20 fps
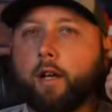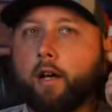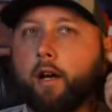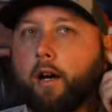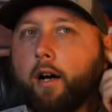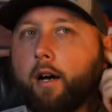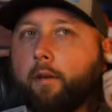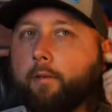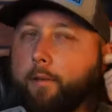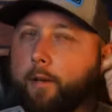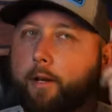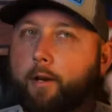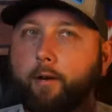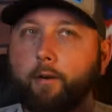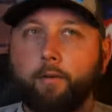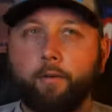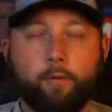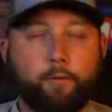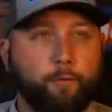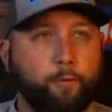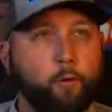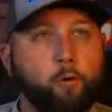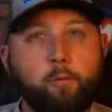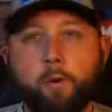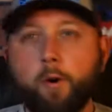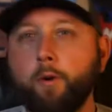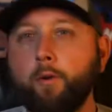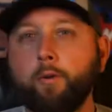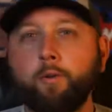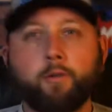Full
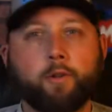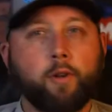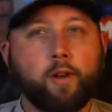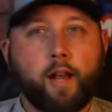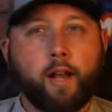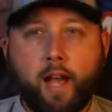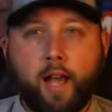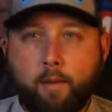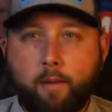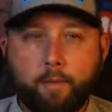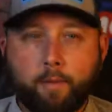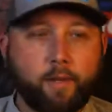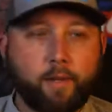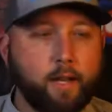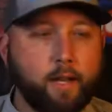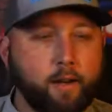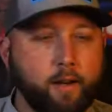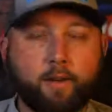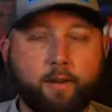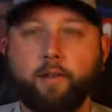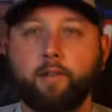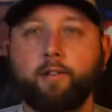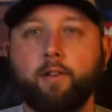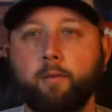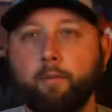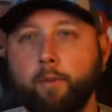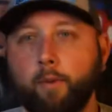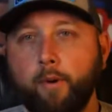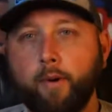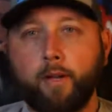moon's going to happen there at
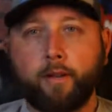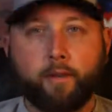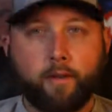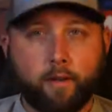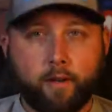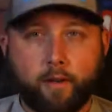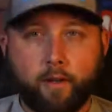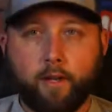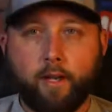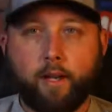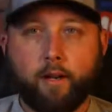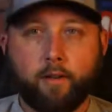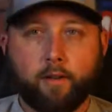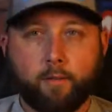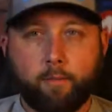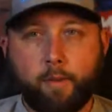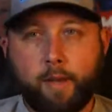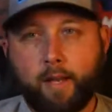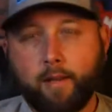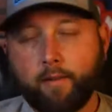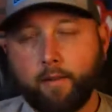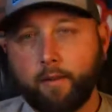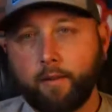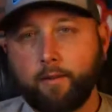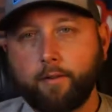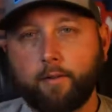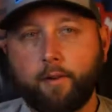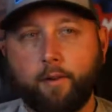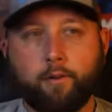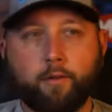some point, and they're going to get on the bed and they're
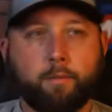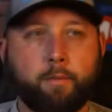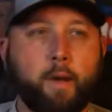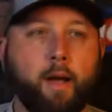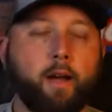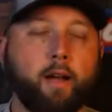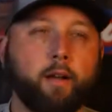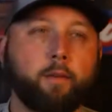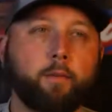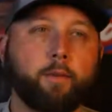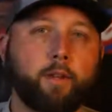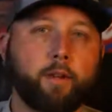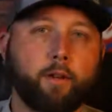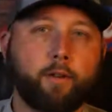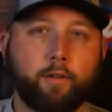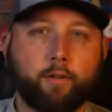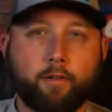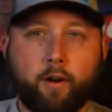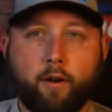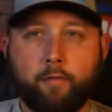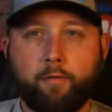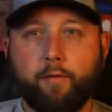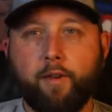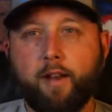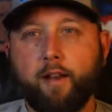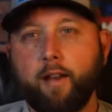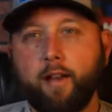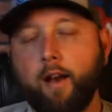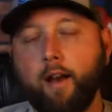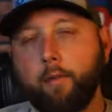going to start spawning, but they're going to start
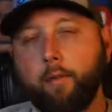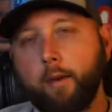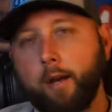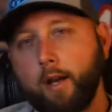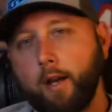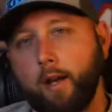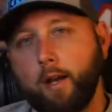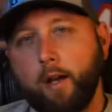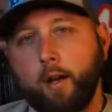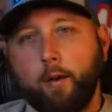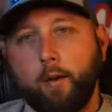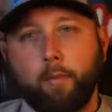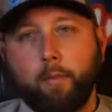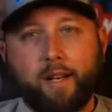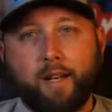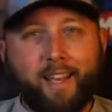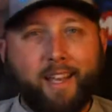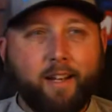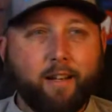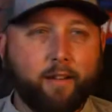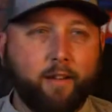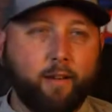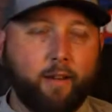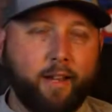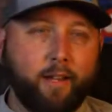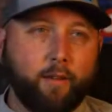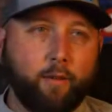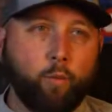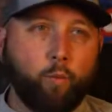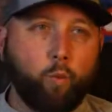feeding up. But again,
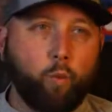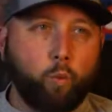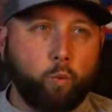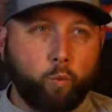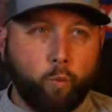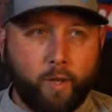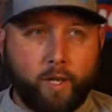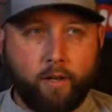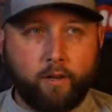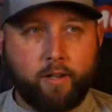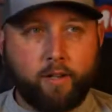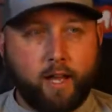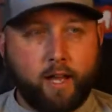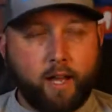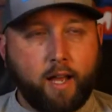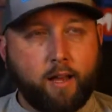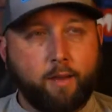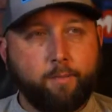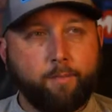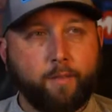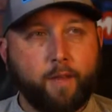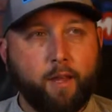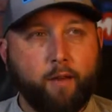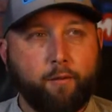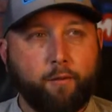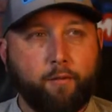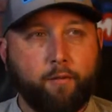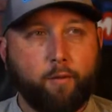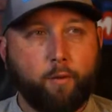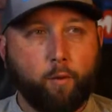in the wintertime,
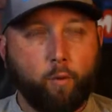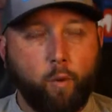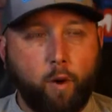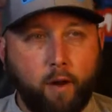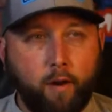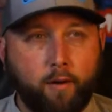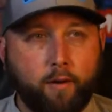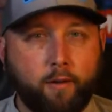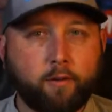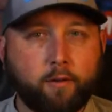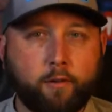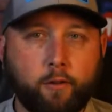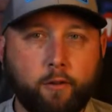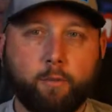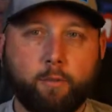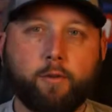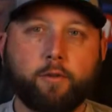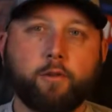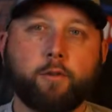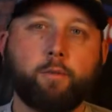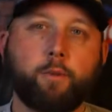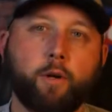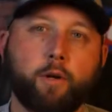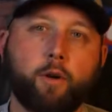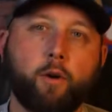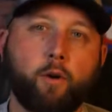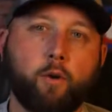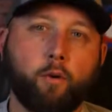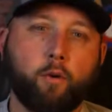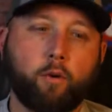if the water is super, super
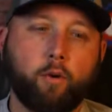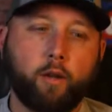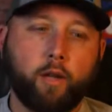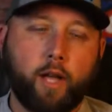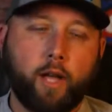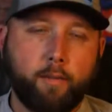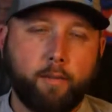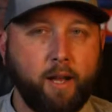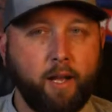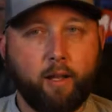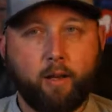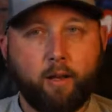cold, am I going